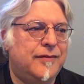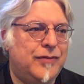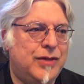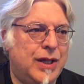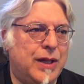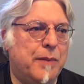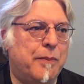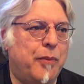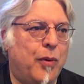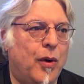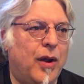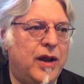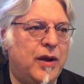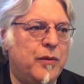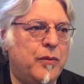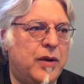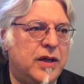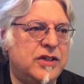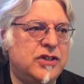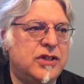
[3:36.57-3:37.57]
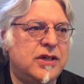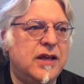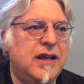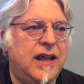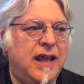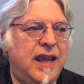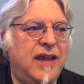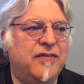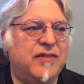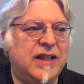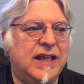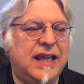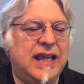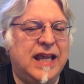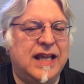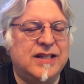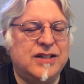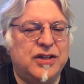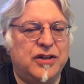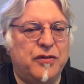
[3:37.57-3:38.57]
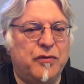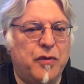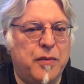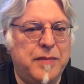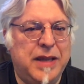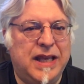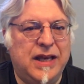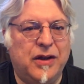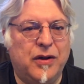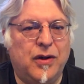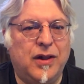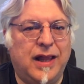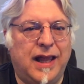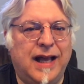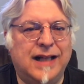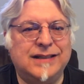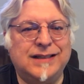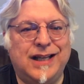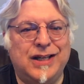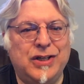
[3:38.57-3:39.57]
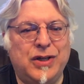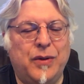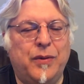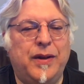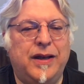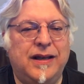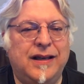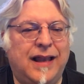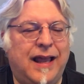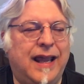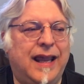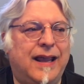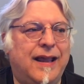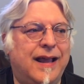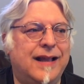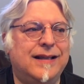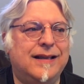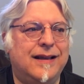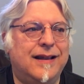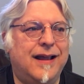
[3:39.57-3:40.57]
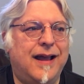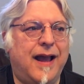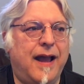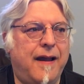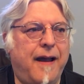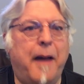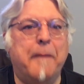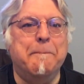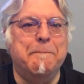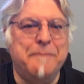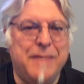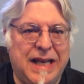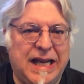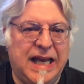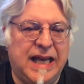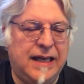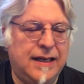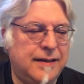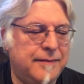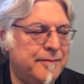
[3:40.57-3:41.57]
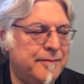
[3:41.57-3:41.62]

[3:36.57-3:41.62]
to the point at which even the kids in the remedial class can do it in like a minute.